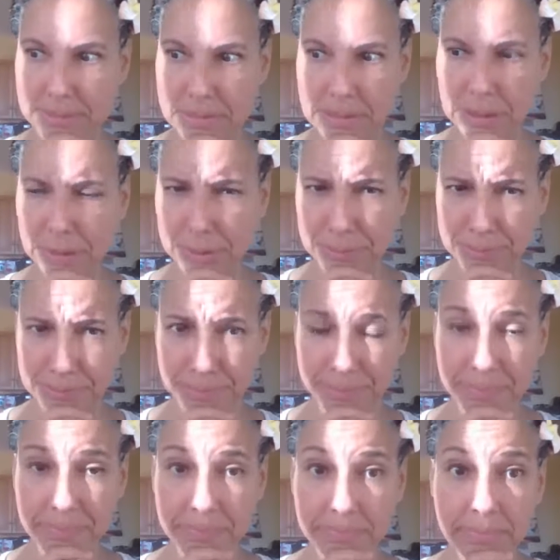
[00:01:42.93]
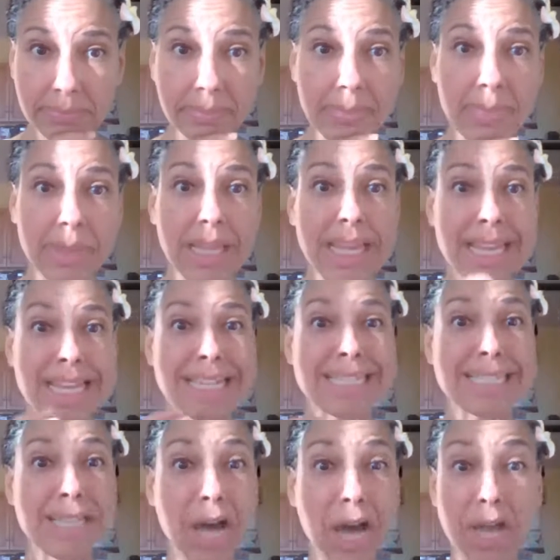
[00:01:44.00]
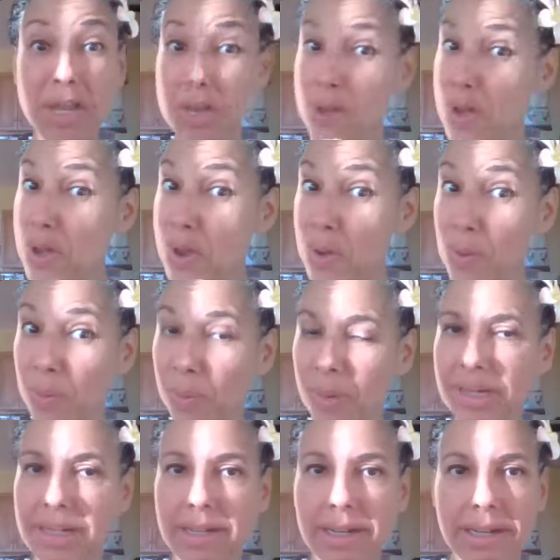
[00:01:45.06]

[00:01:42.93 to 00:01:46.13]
So it's not new.